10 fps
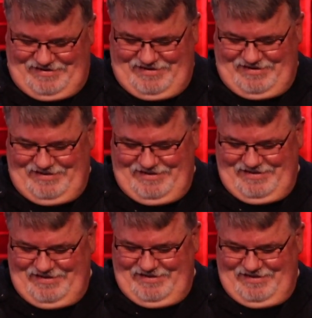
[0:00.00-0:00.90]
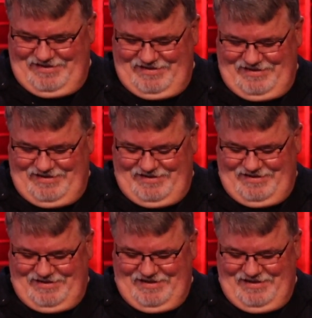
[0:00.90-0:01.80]

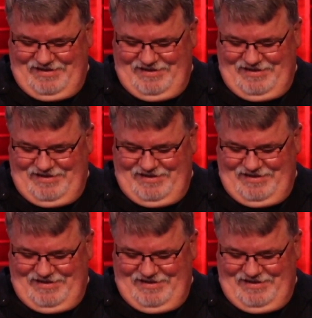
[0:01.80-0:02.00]
Nothing is said.